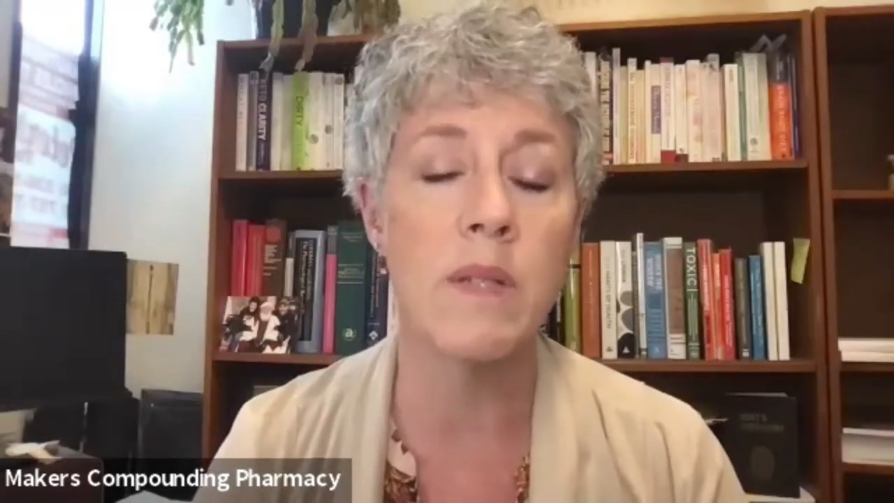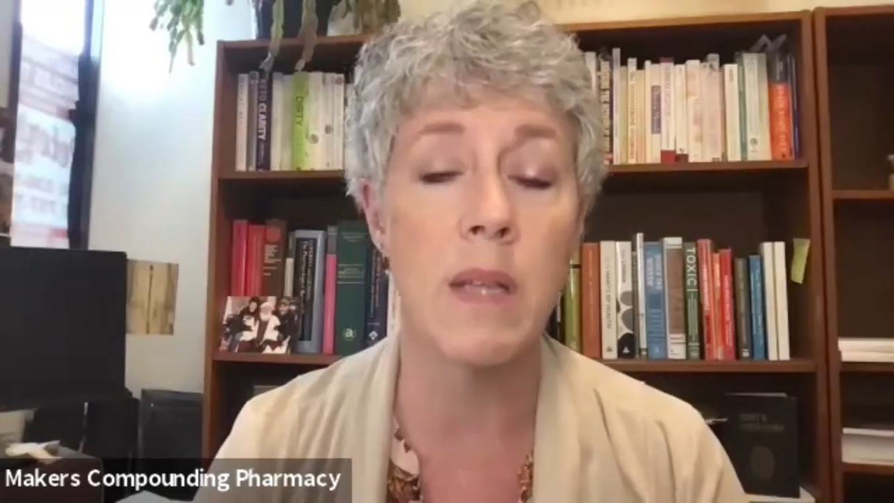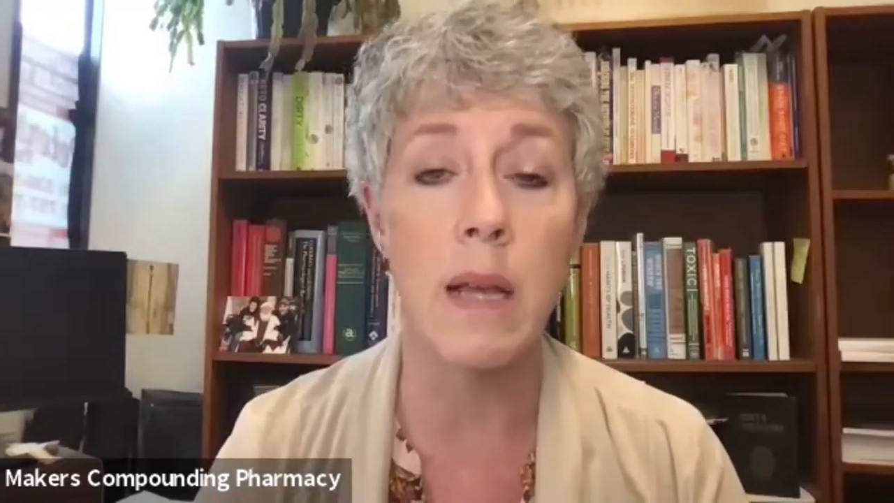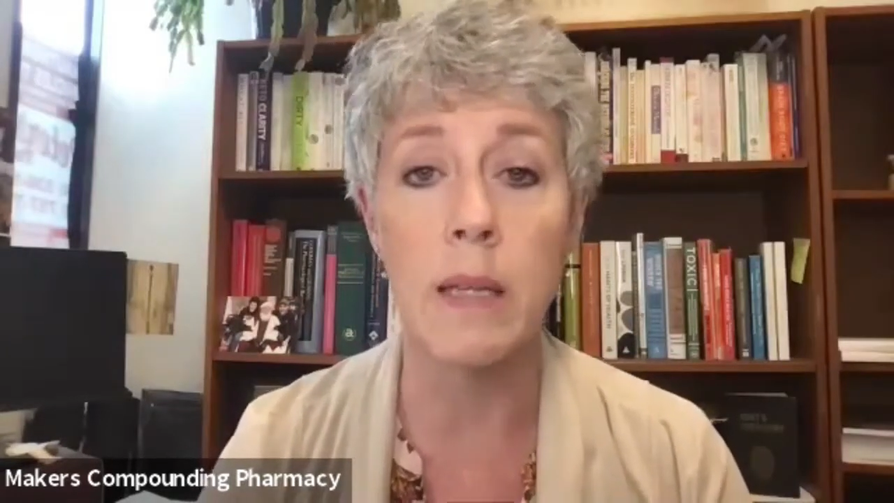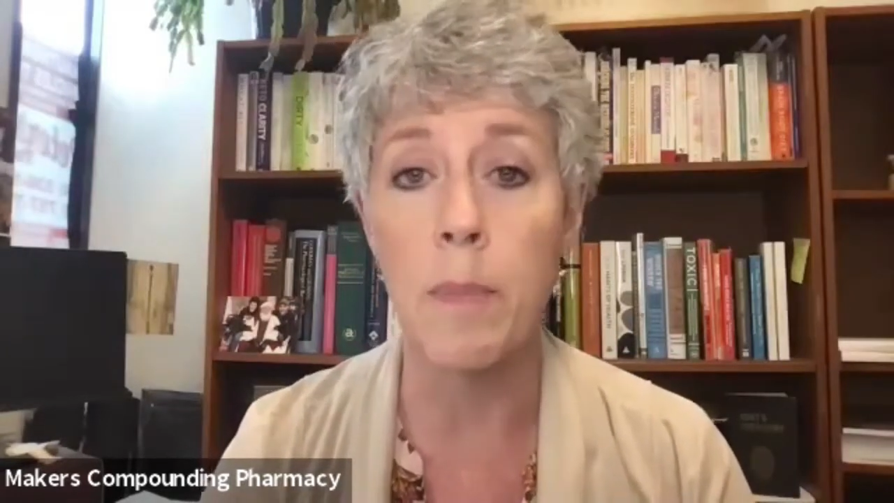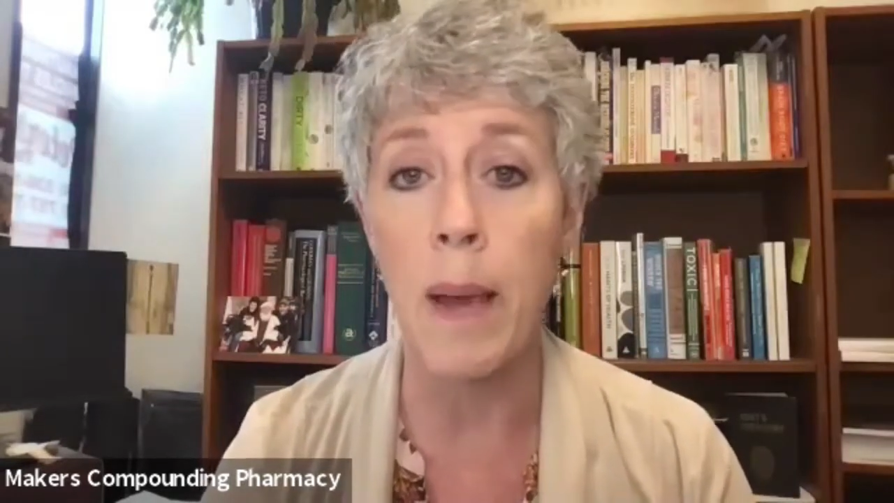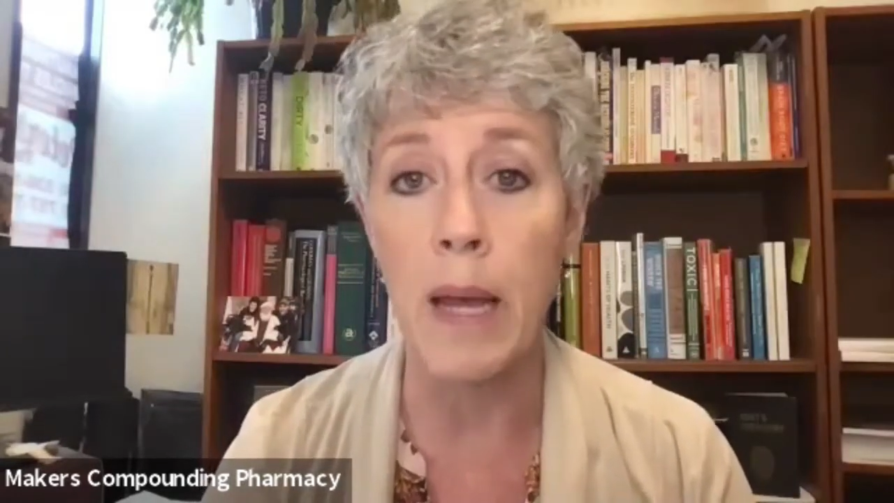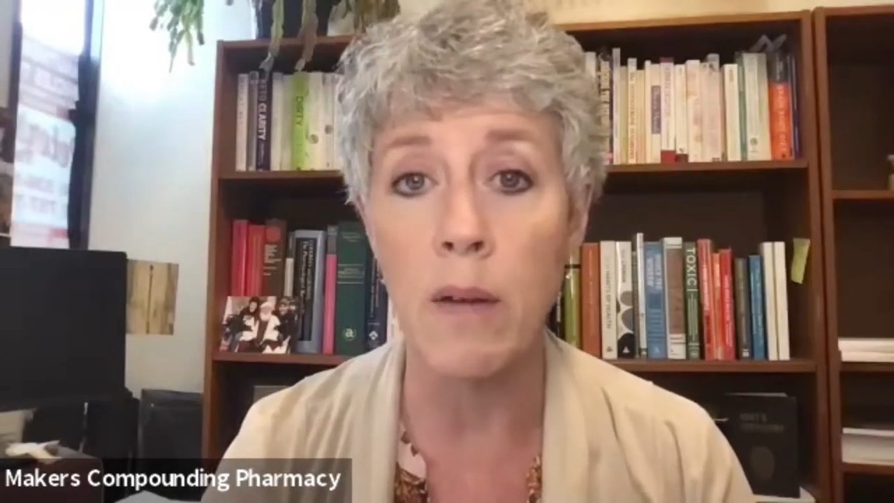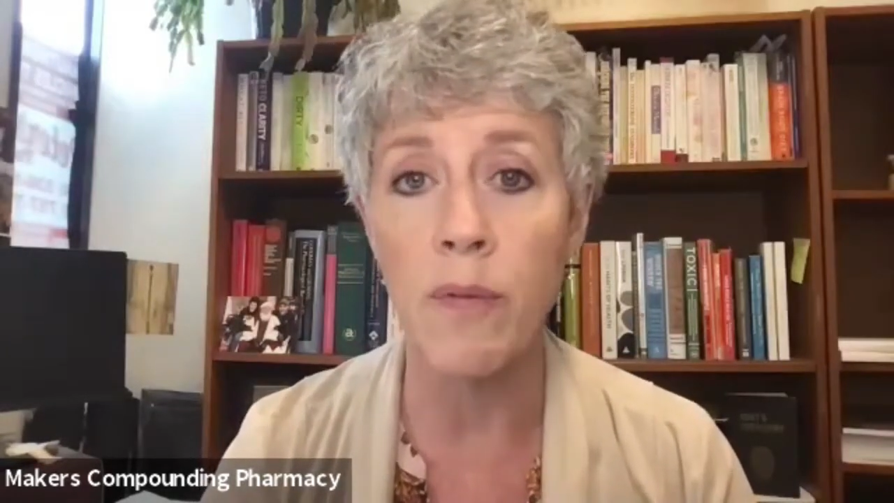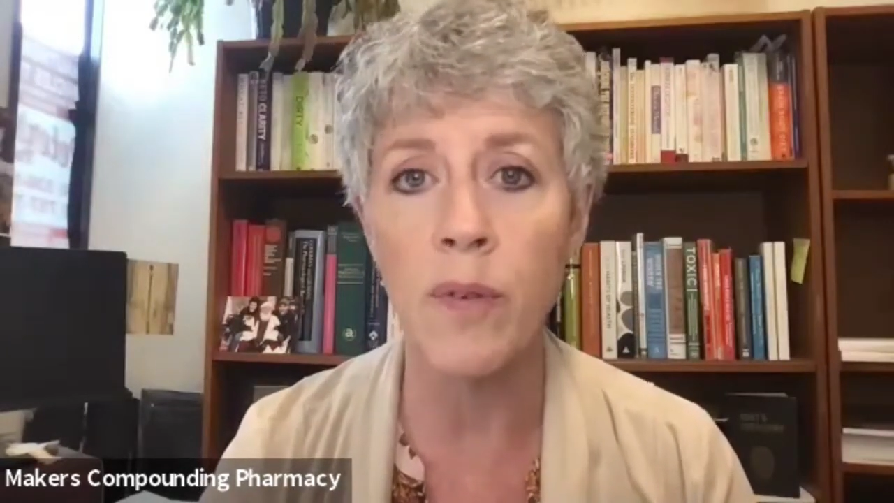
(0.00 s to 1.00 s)
slightly
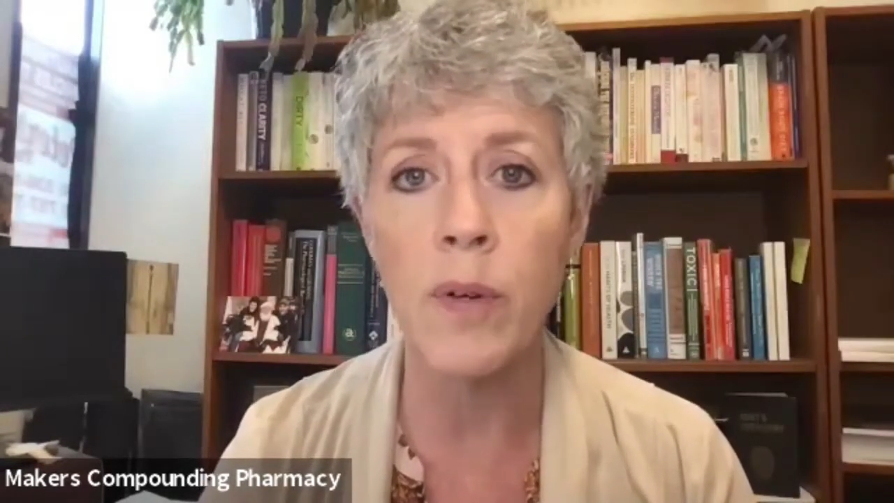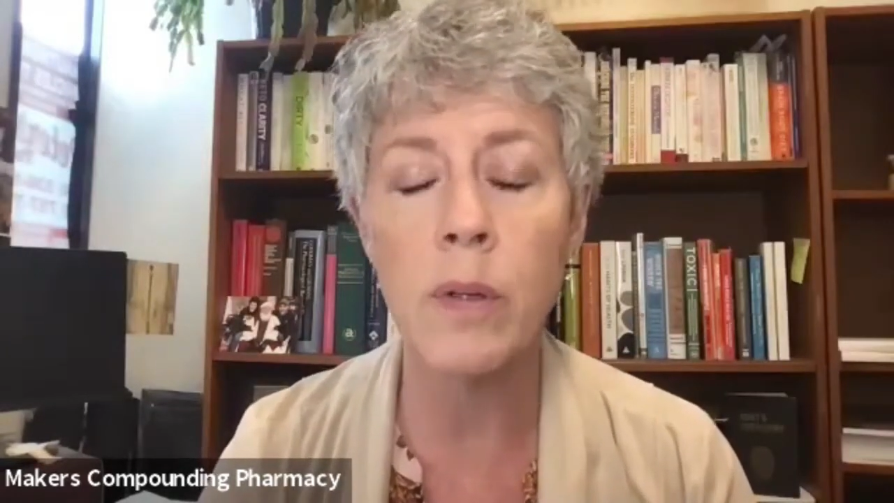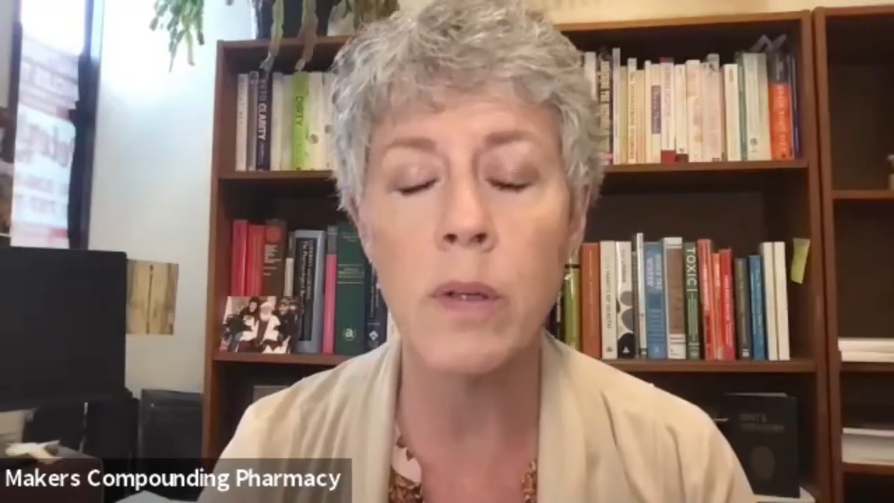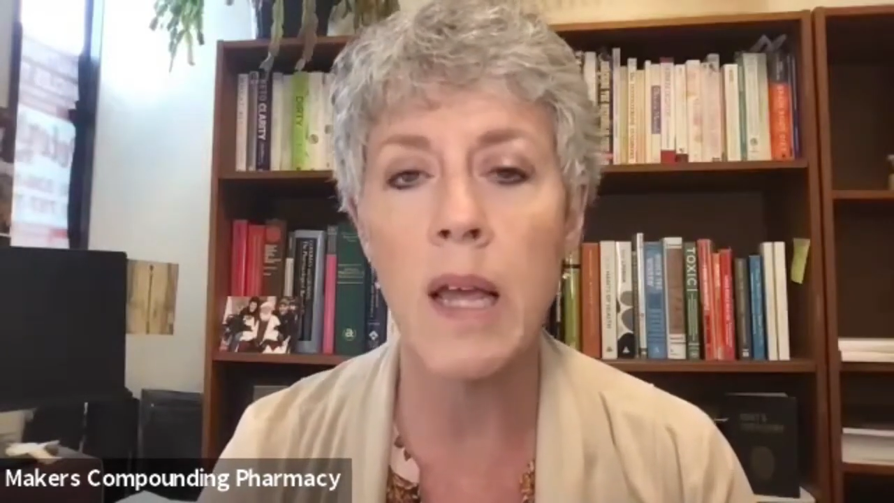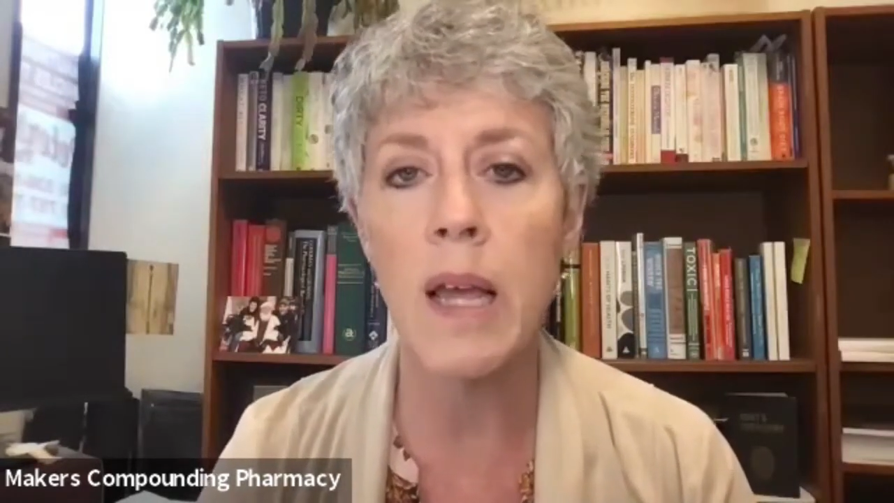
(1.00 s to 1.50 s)
painful.